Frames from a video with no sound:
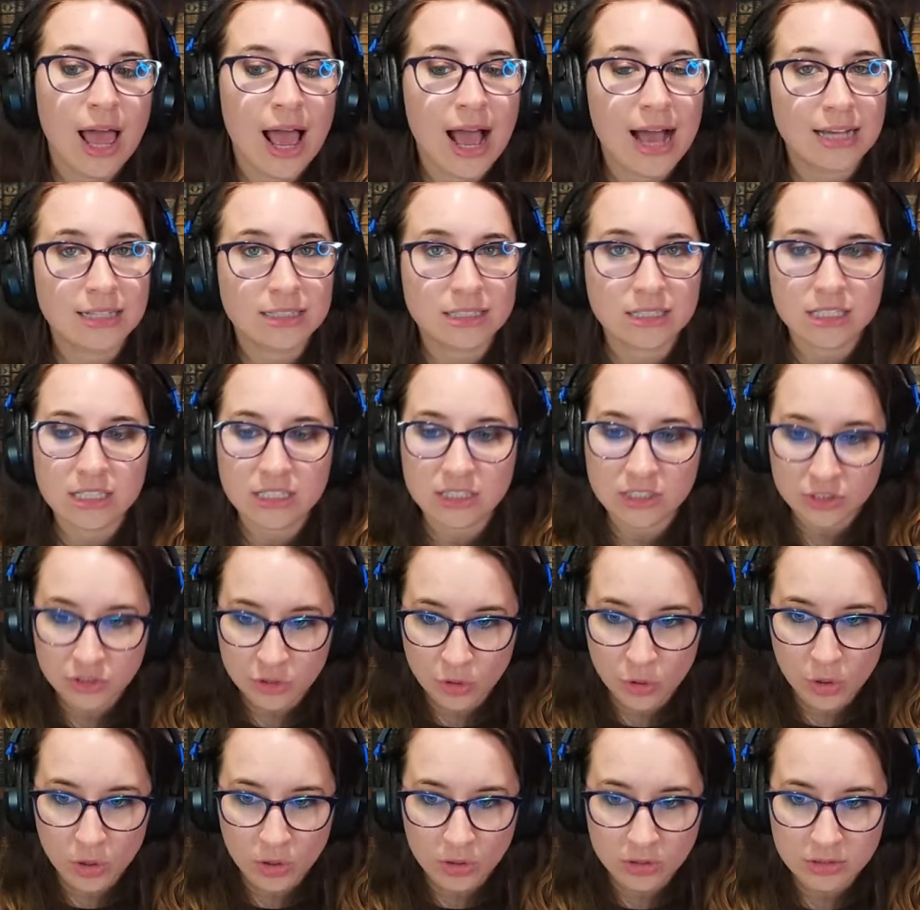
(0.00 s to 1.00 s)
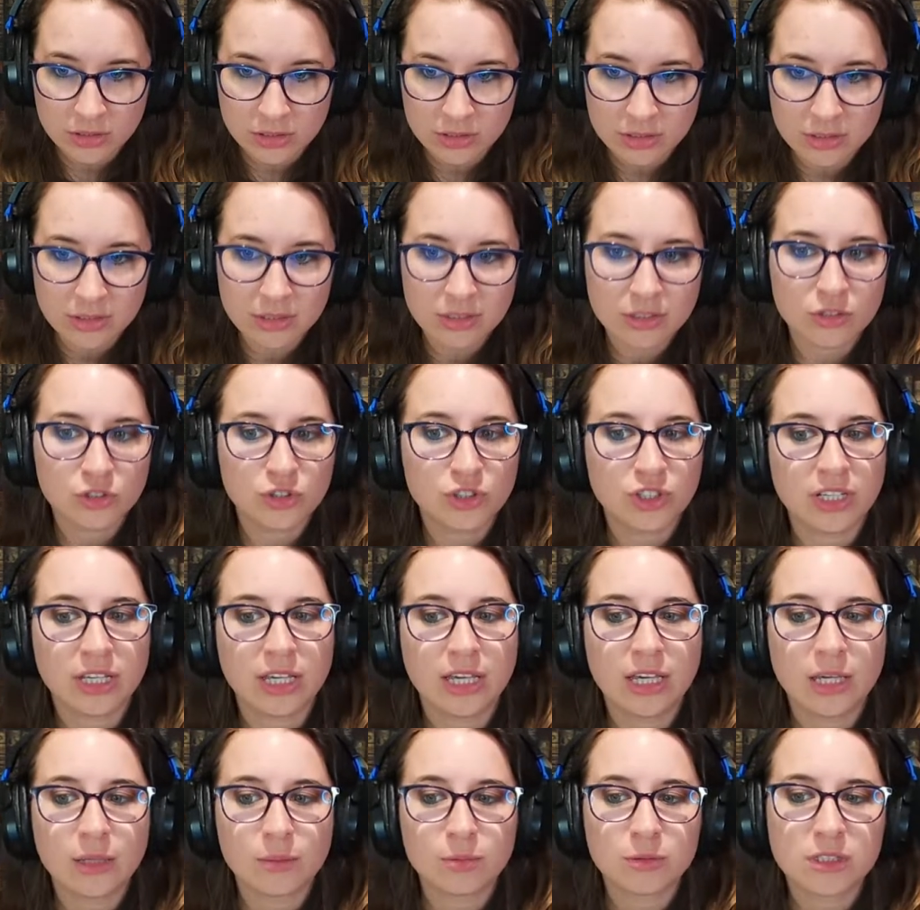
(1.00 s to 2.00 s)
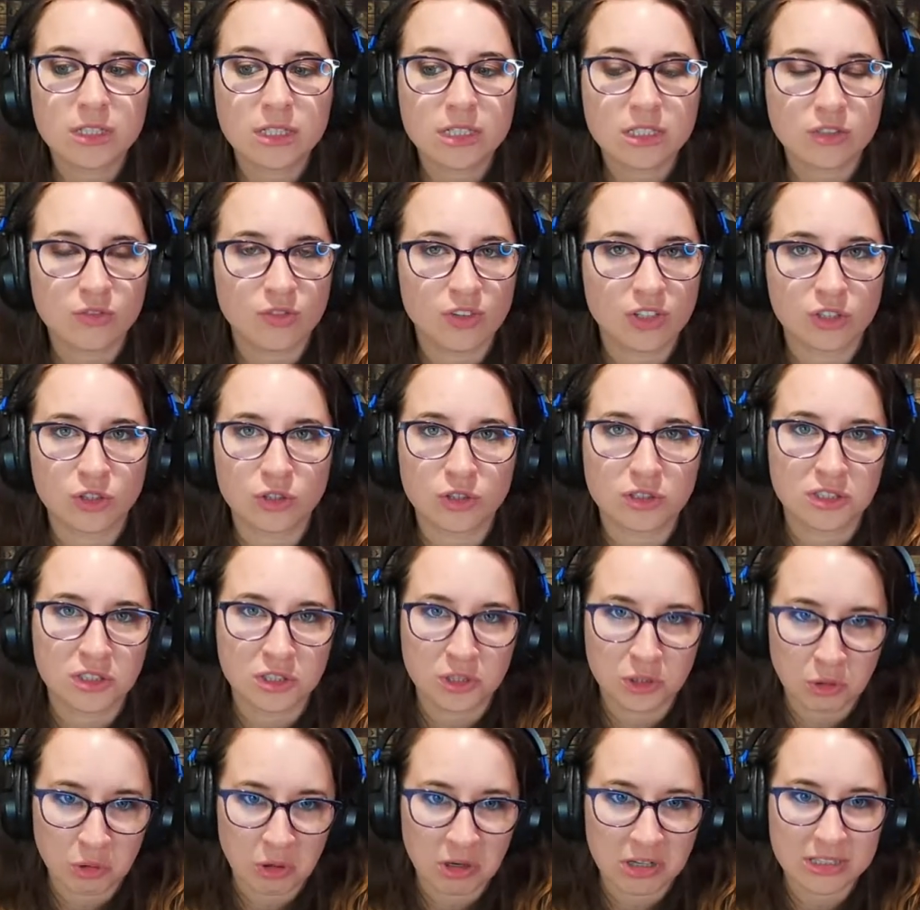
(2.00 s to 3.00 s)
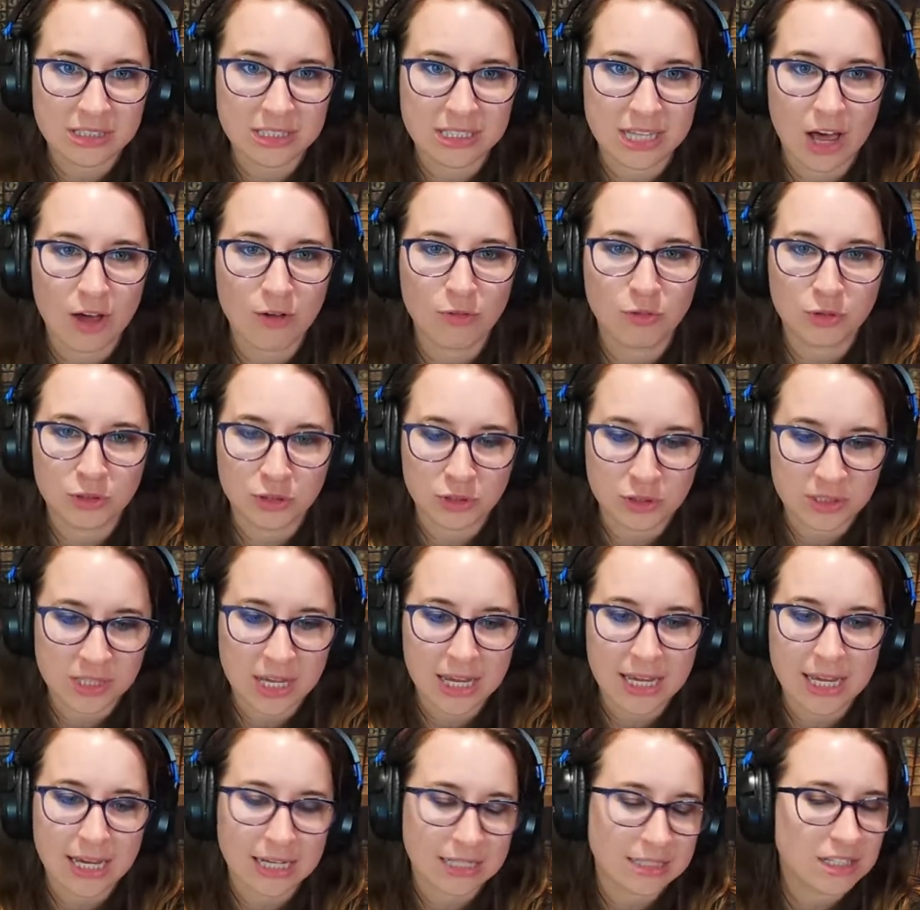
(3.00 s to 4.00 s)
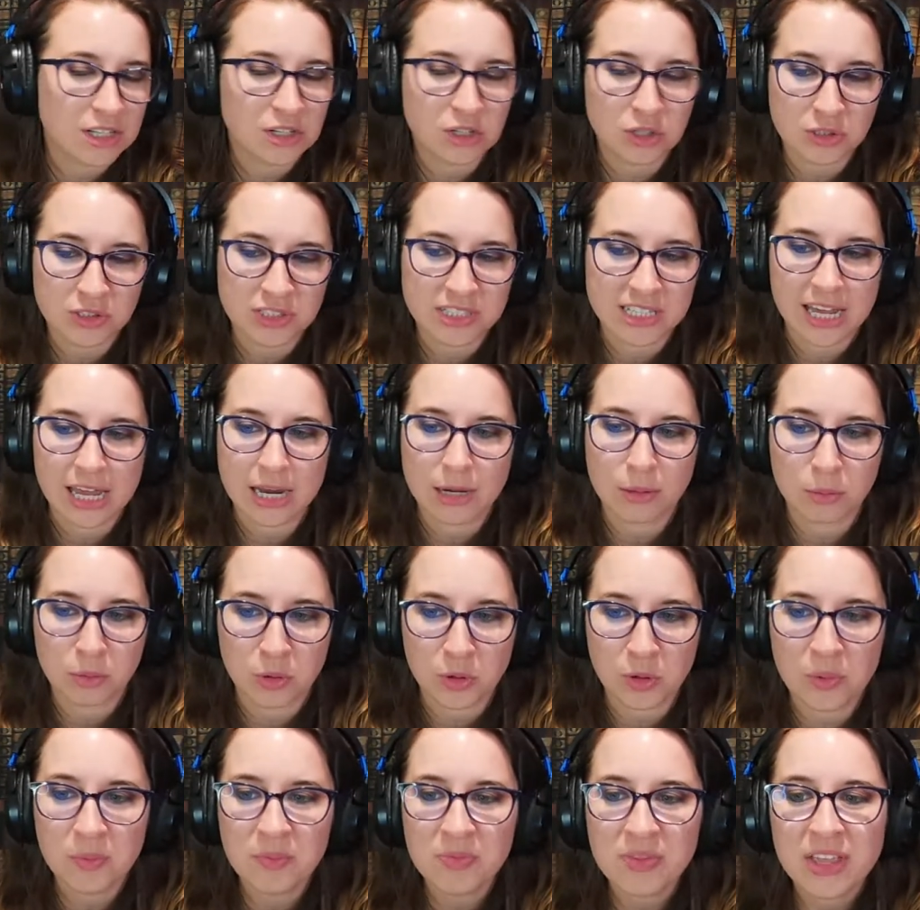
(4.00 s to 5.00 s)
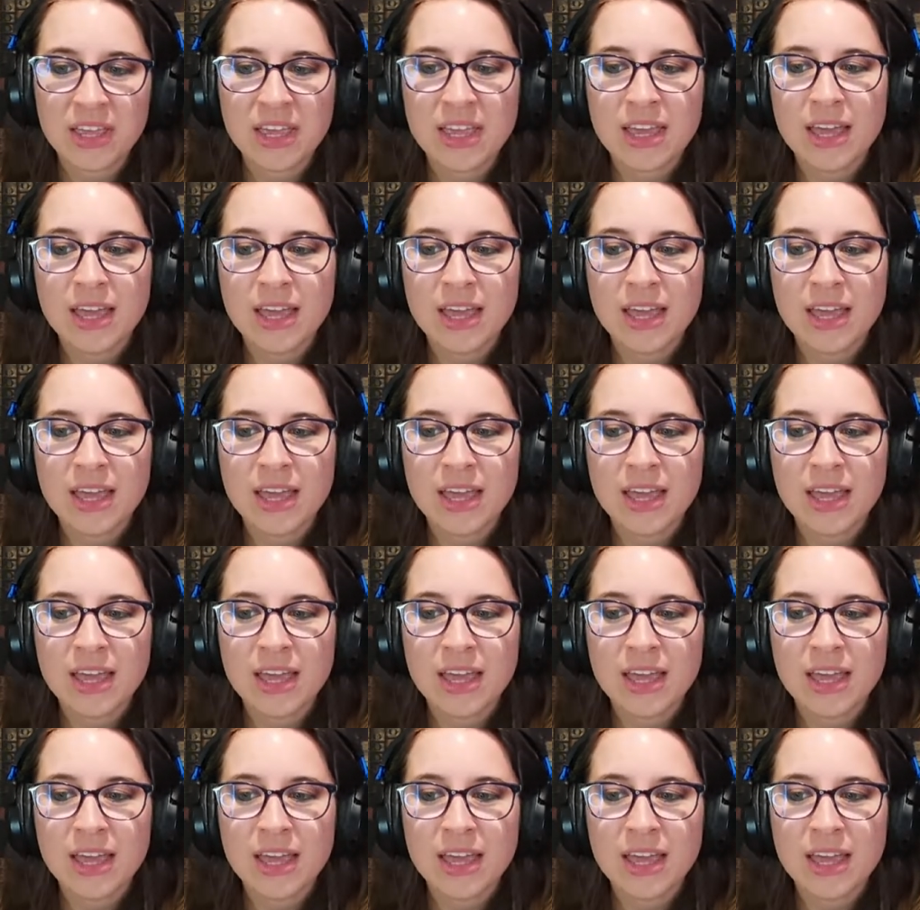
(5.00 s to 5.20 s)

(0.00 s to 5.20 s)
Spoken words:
As an adult, she keeps these visions to herself, which is, I guess, understandable.